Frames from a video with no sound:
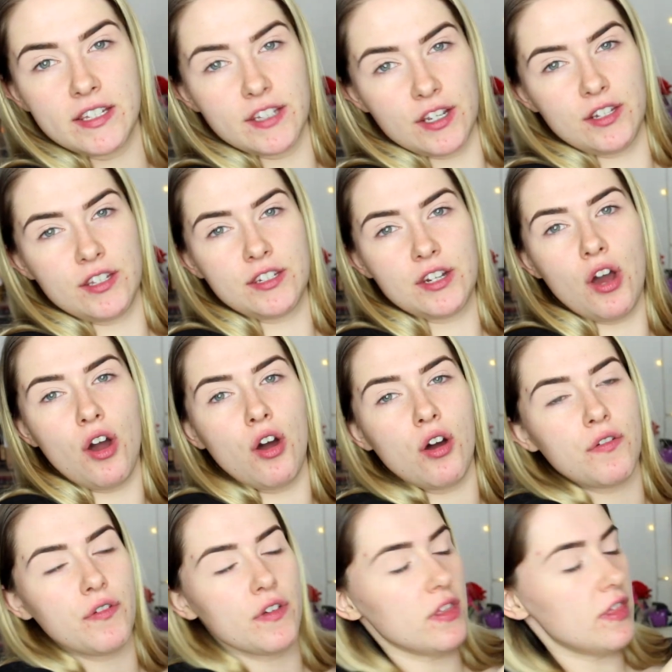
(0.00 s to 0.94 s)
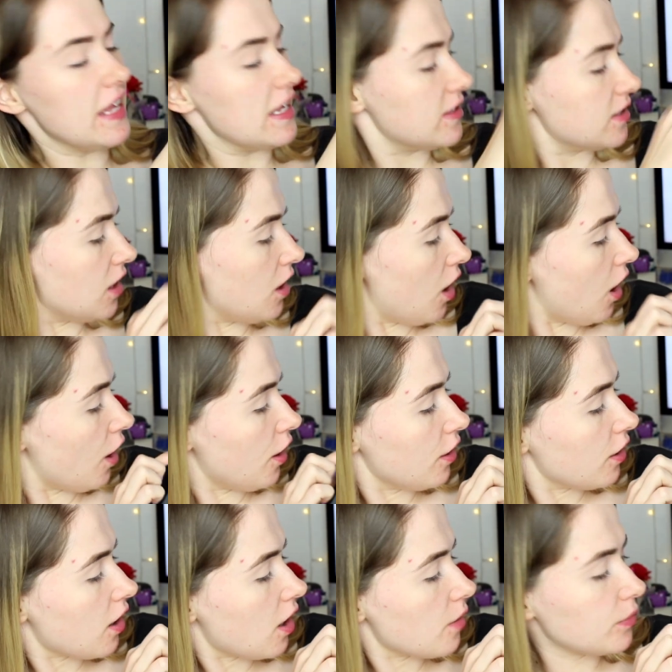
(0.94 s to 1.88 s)
So to start off this
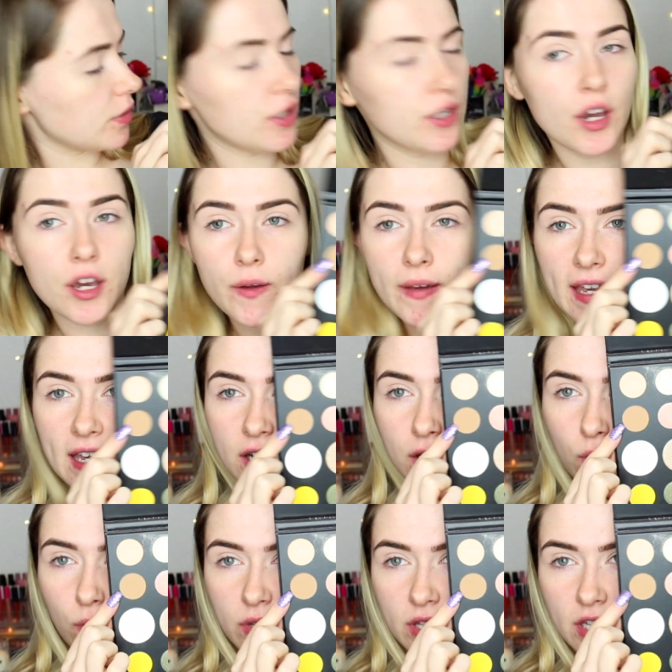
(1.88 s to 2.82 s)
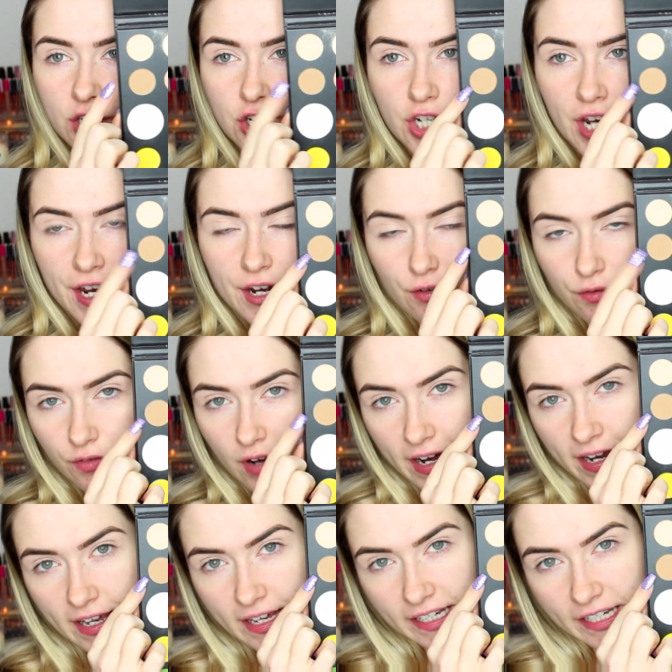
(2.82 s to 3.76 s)
look, I'm going to go in with this shade
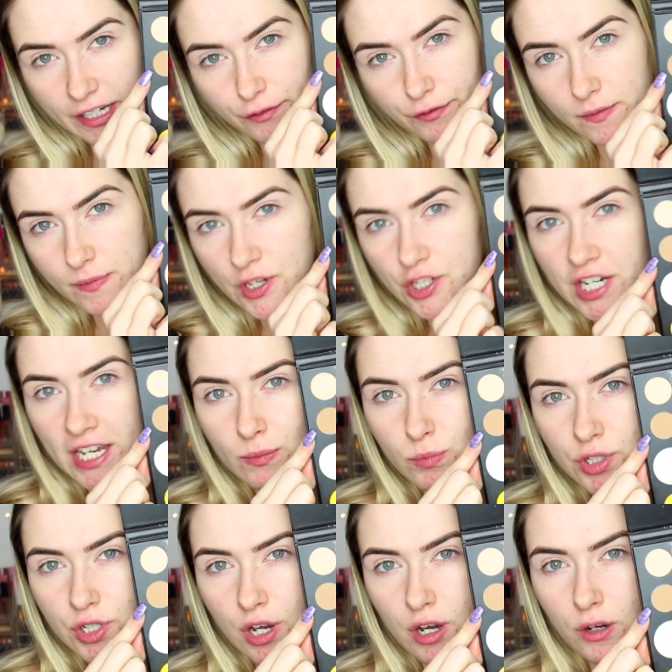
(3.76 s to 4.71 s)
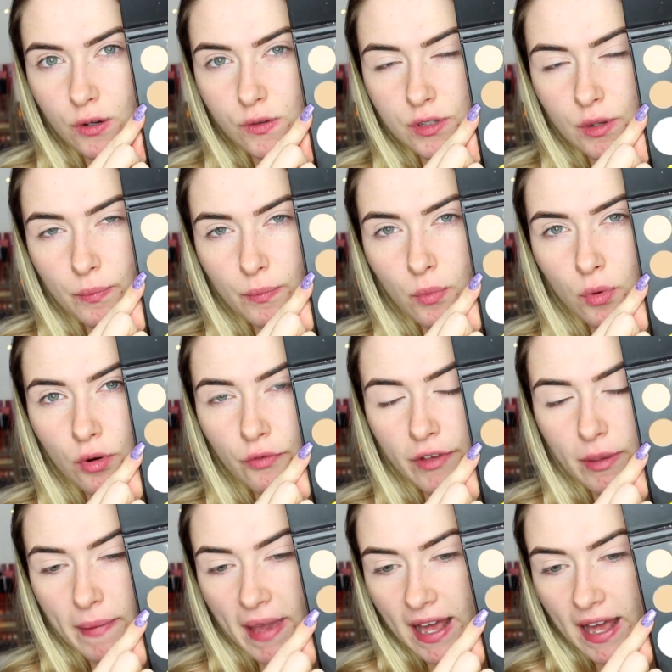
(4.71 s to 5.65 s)
right here from the James Charles Morphe